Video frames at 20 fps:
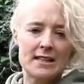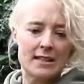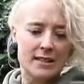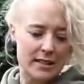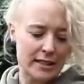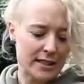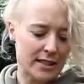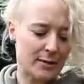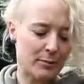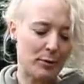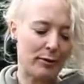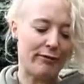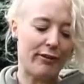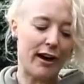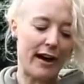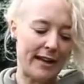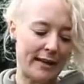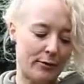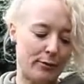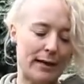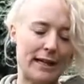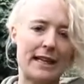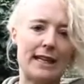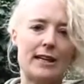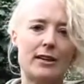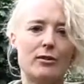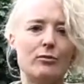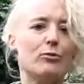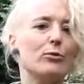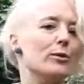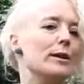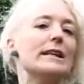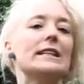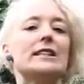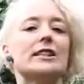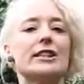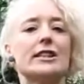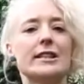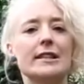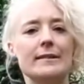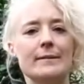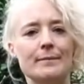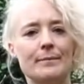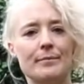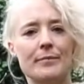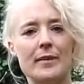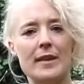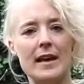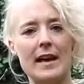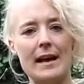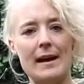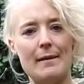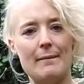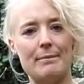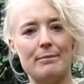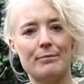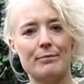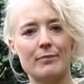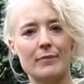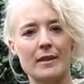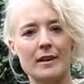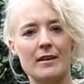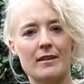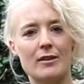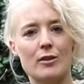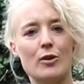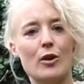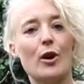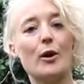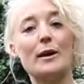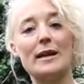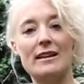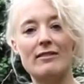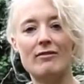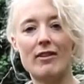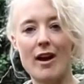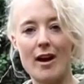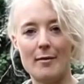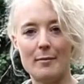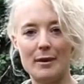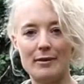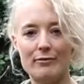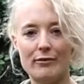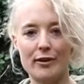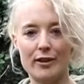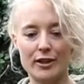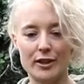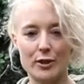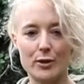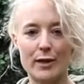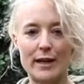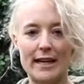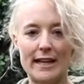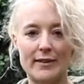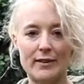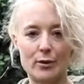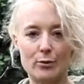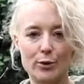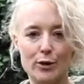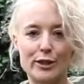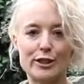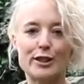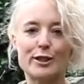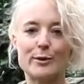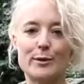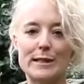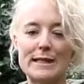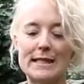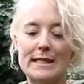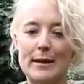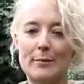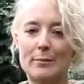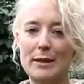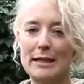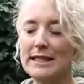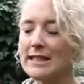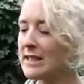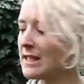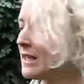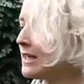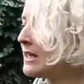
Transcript: just to provide a really rich growing environment for the tree and the roots to establish.